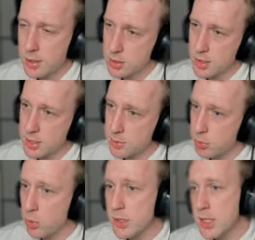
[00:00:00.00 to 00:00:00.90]
So the
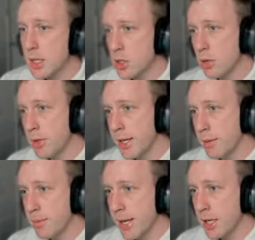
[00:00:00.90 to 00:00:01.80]
support's in the top
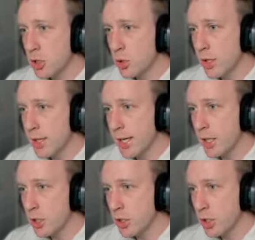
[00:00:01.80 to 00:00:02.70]
lane, making sure that they
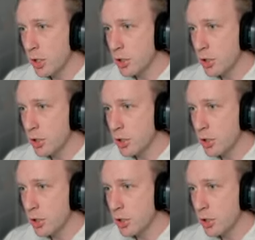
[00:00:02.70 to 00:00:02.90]
can,